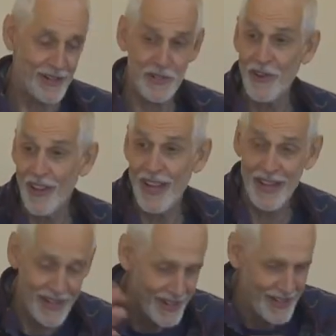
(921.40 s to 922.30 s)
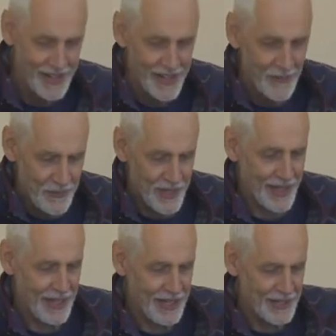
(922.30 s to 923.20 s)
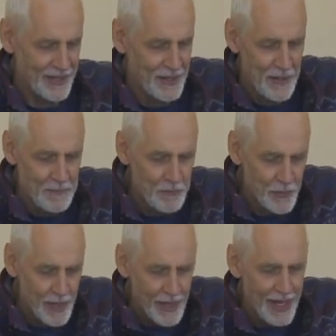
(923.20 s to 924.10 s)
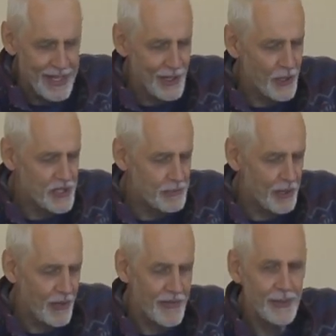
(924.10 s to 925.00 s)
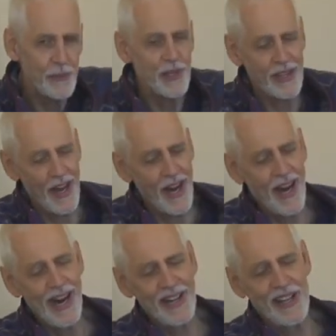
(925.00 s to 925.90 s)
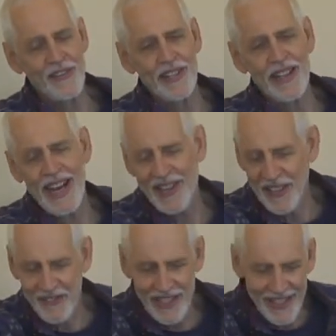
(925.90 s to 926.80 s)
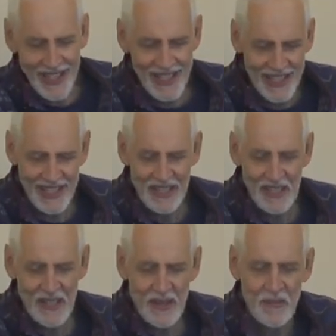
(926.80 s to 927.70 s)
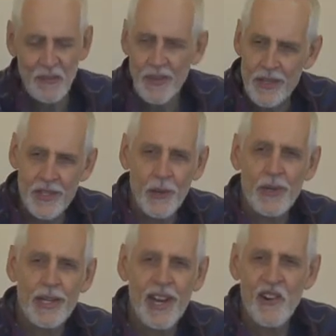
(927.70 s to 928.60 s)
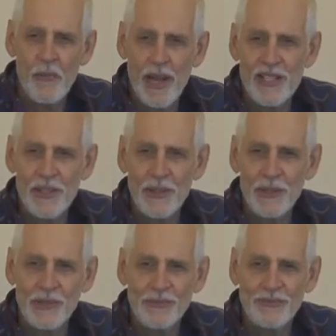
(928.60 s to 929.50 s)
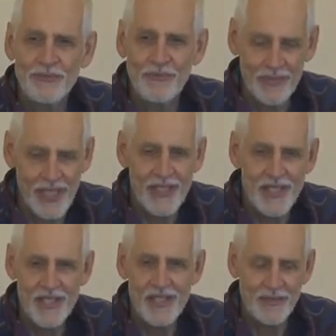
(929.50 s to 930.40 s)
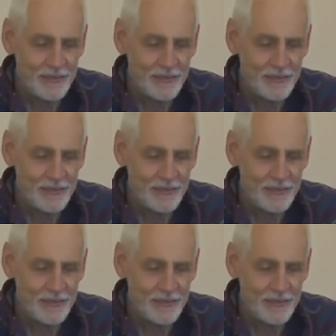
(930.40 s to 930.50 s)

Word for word: Aren't you glad? Yeah. And He looks upon them with, Ah, I love it, I love it. Does the Lord care for my soul? Yes.